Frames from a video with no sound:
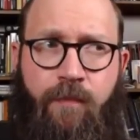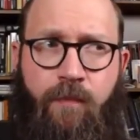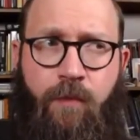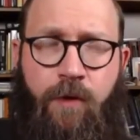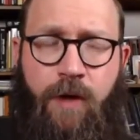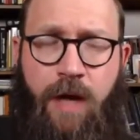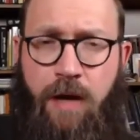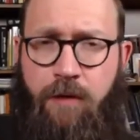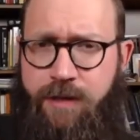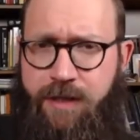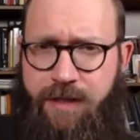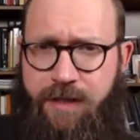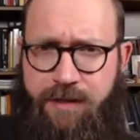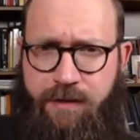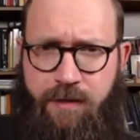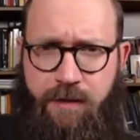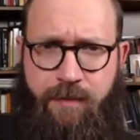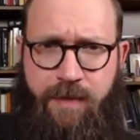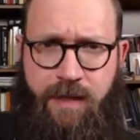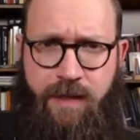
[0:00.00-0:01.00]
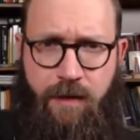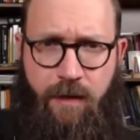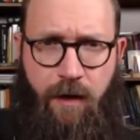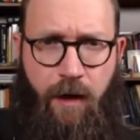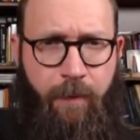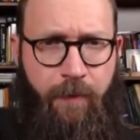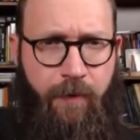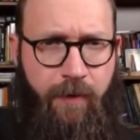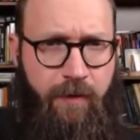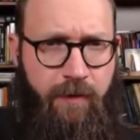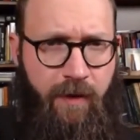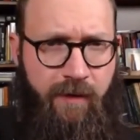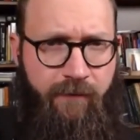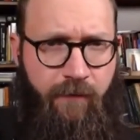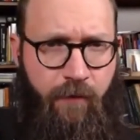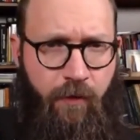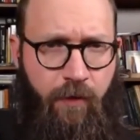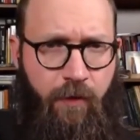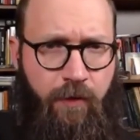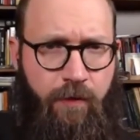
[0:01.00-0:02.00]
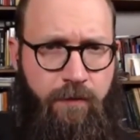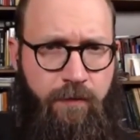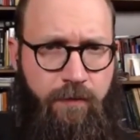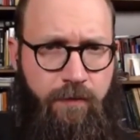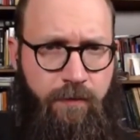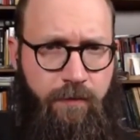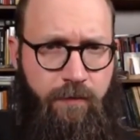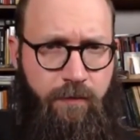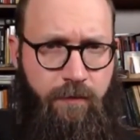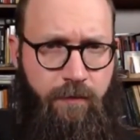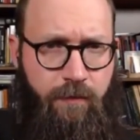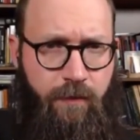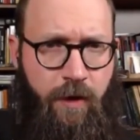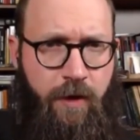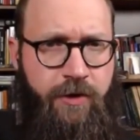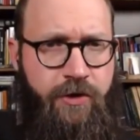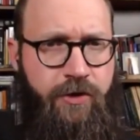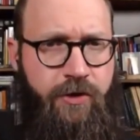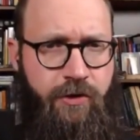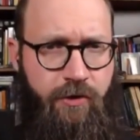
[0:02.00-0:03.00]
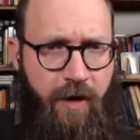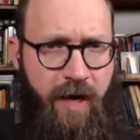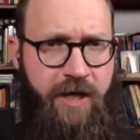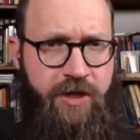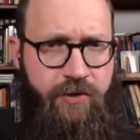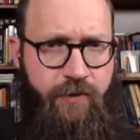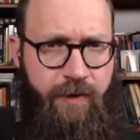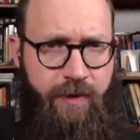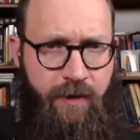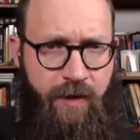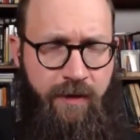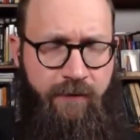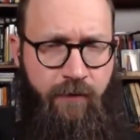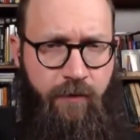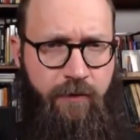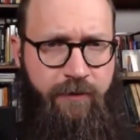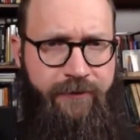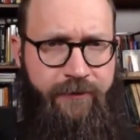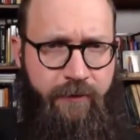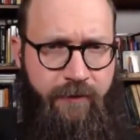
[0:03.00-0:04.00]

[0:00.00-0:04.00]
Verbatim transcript: what I would consider to be upper level, undergraduate level.